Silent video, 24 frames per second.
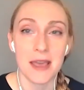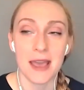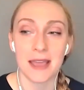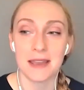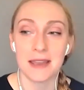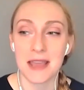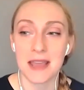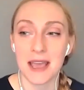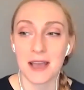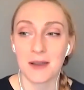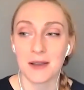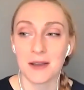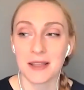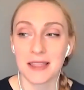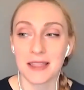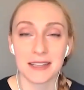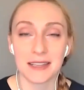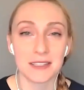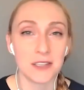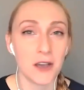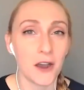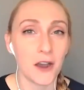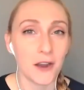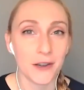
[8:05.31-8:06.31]
And now I
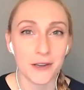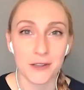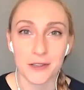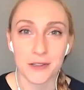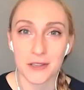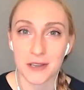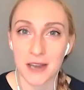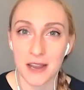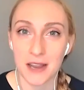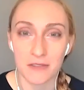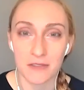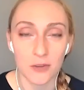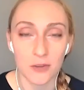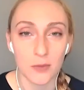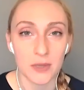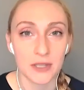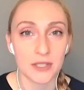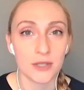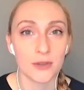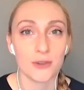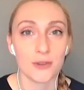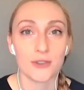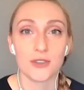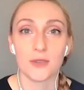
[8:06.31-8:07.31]
think it's harder than ever
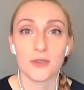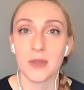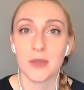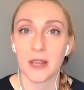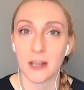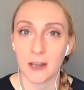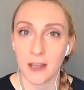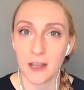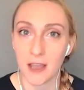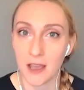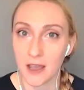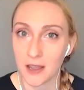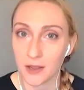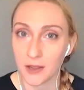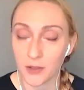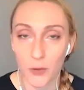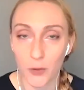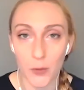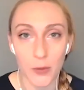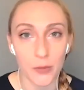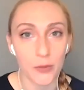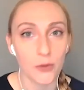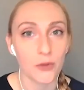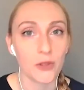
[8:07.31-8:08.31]
with social media and
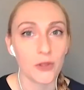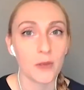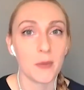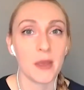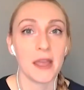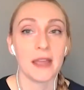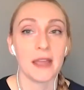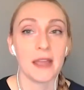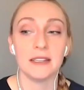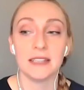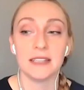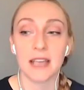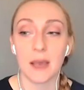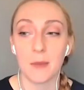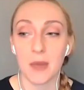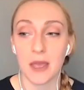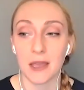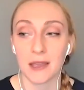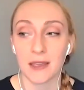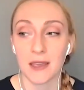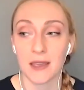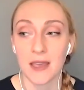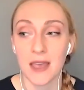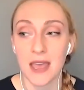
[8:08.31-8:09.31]
going through the
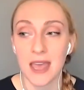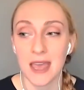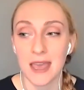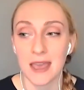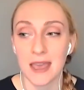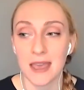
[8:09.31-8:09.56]
pandemic.